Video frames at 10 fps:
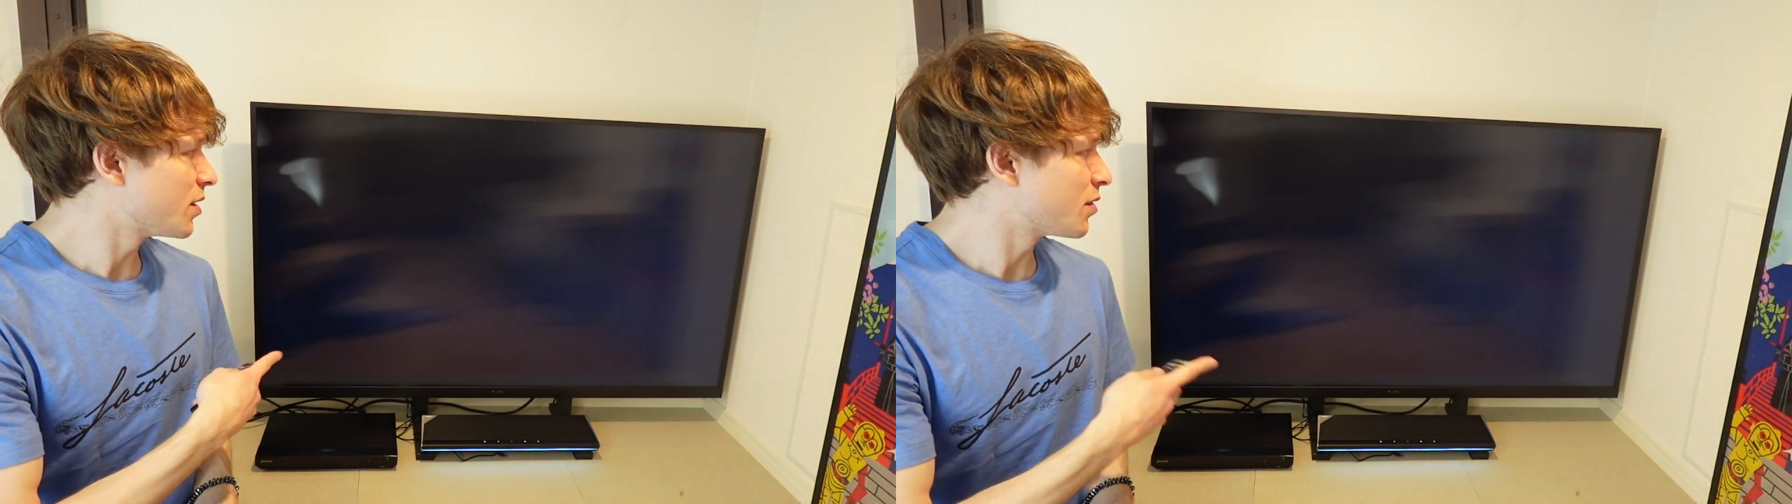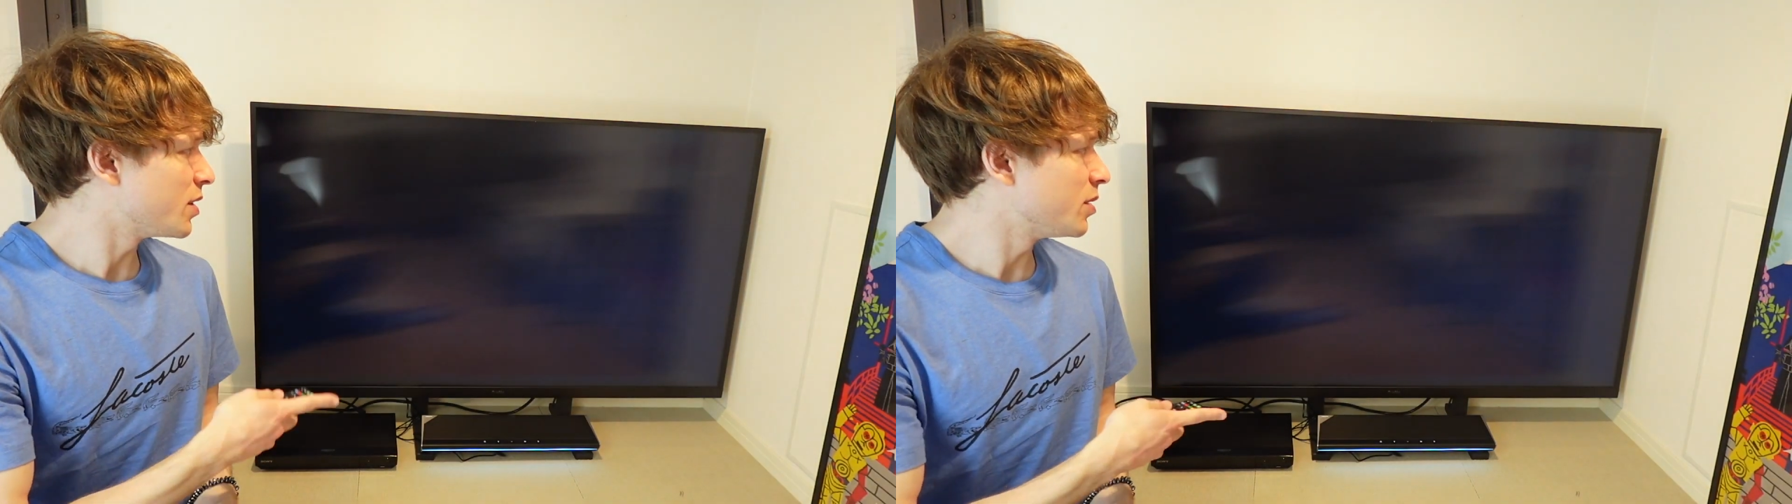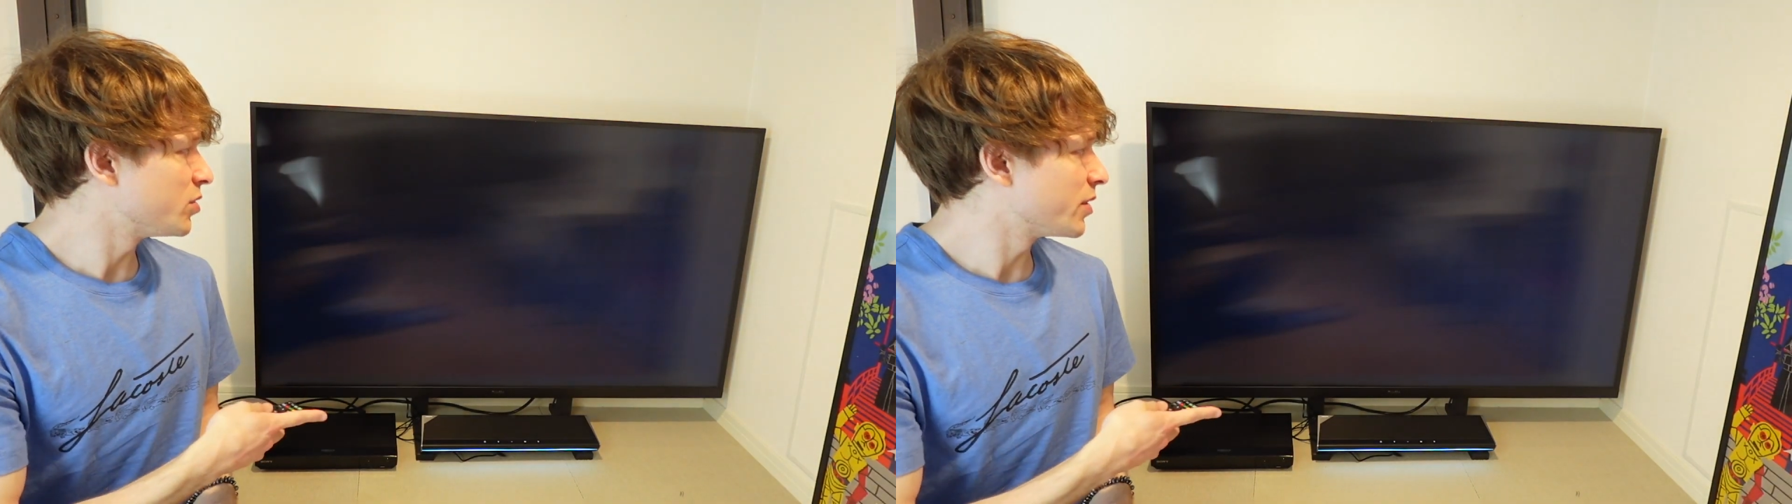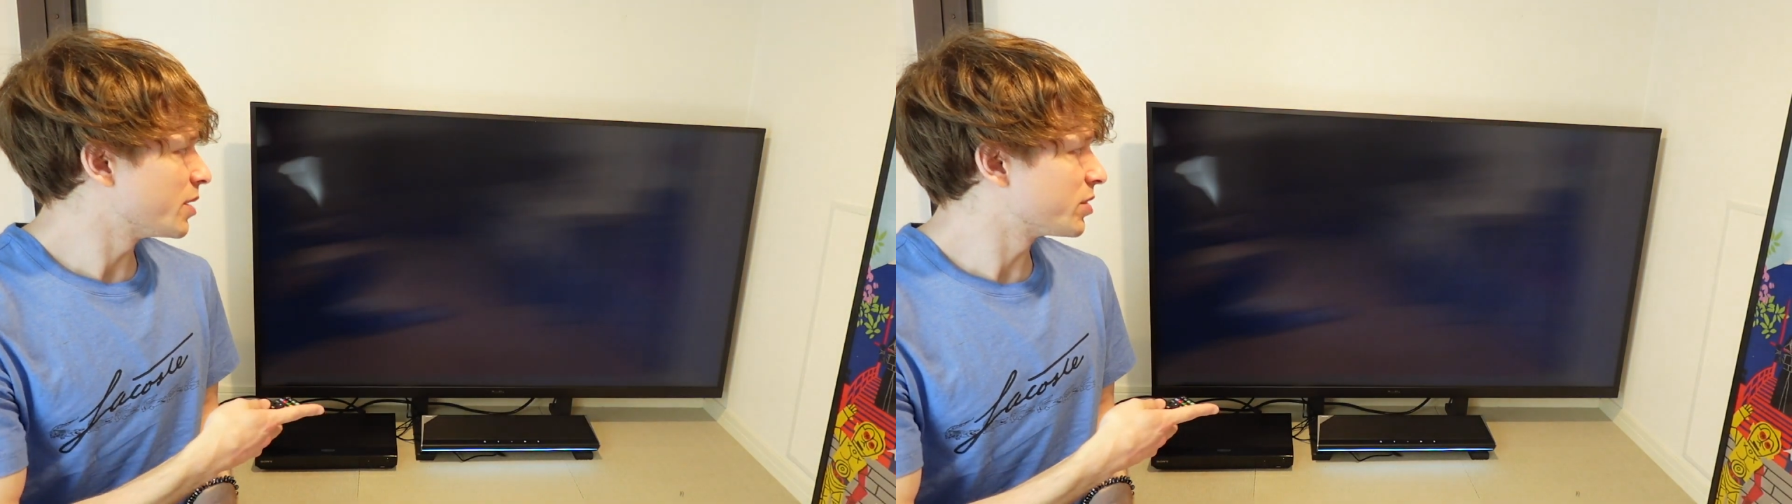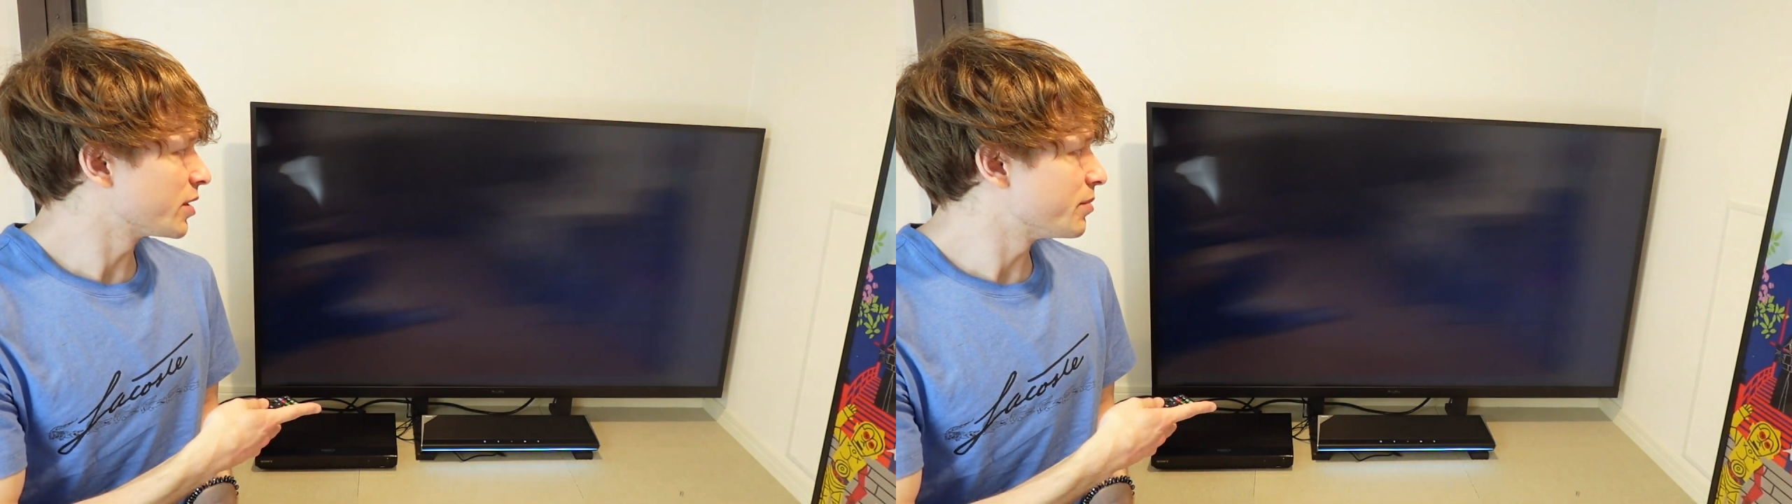the 3D Blu-ray
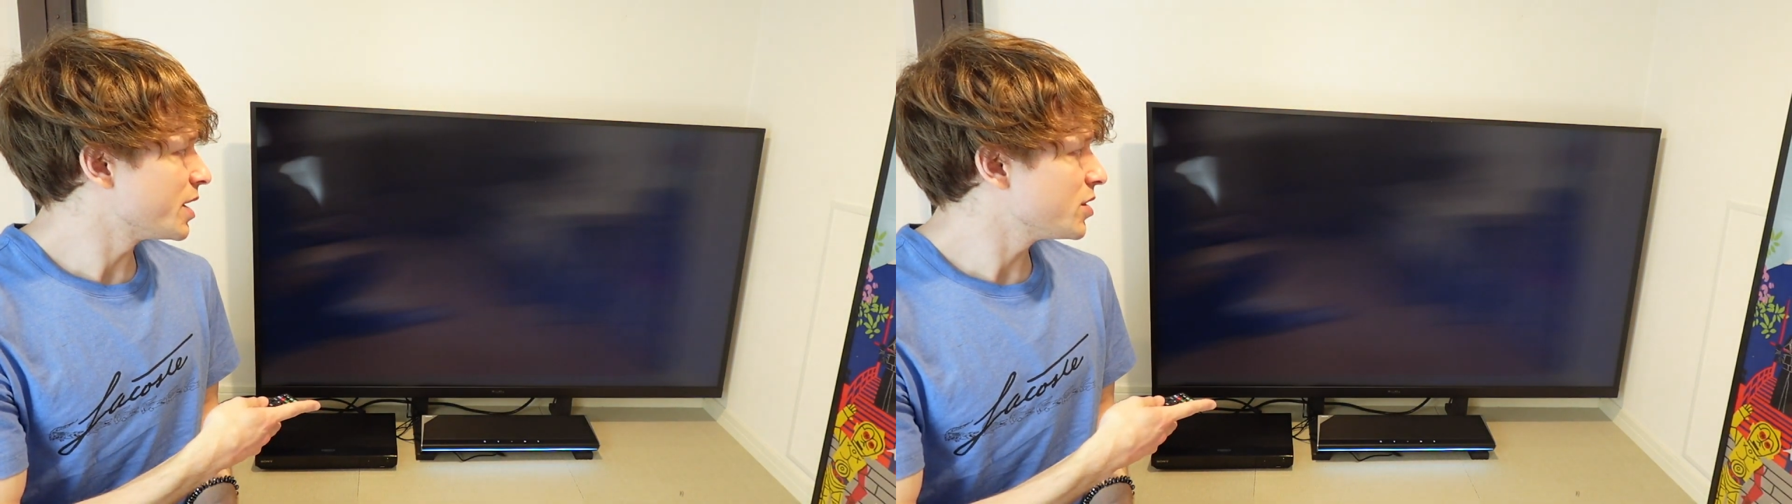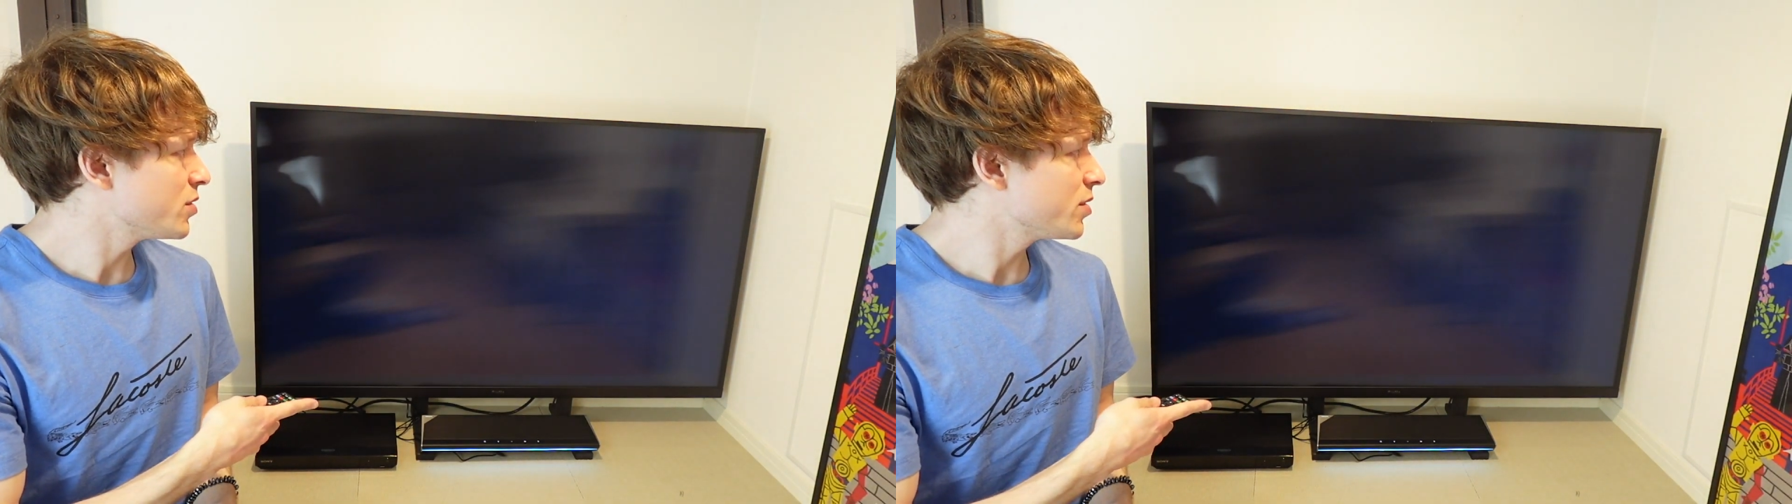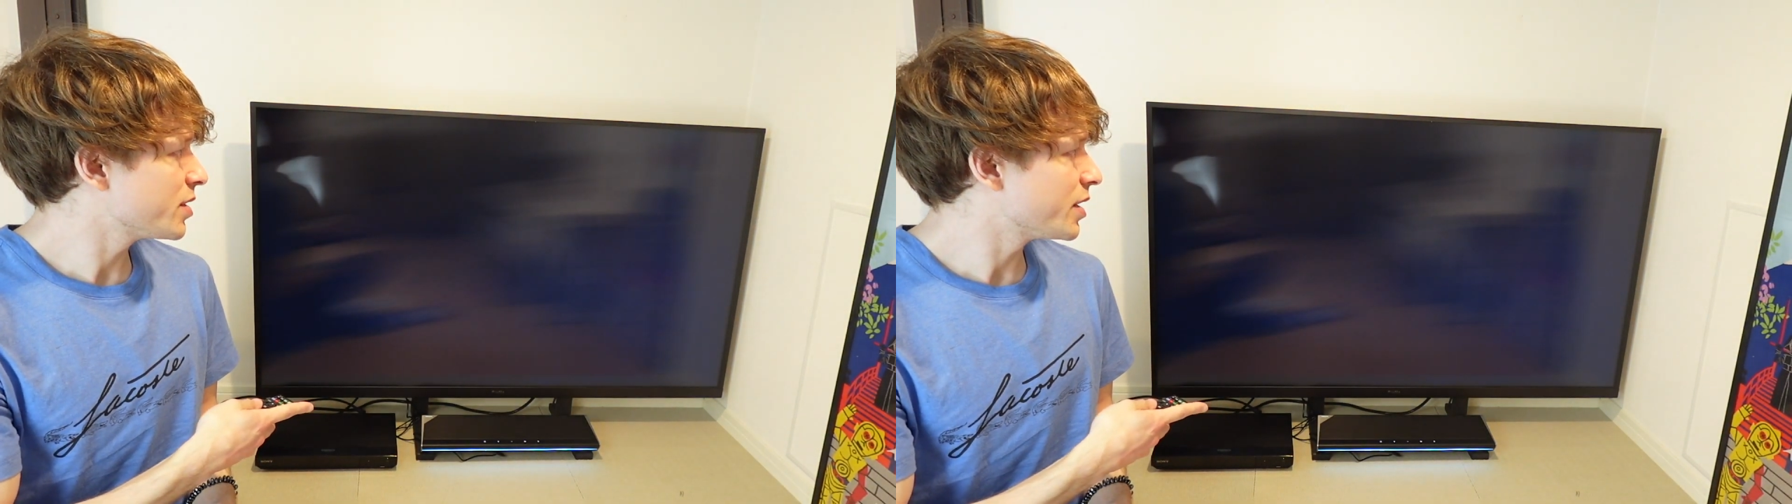player menu,